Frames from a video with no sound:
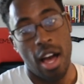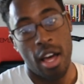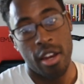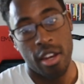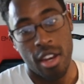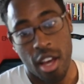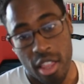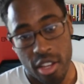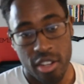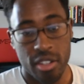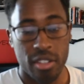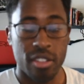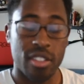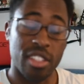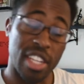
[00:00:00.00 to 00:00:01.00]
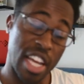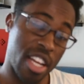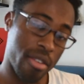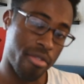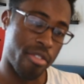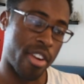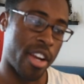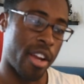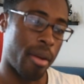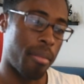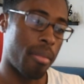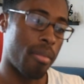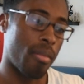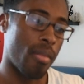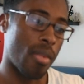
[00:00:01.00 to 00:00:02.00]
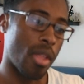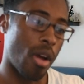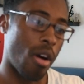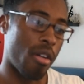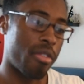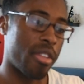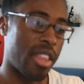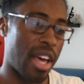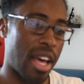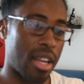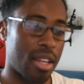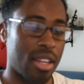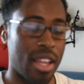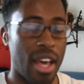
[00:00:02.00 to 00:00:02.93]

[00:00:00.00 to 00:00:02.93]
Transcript: another data frame off of that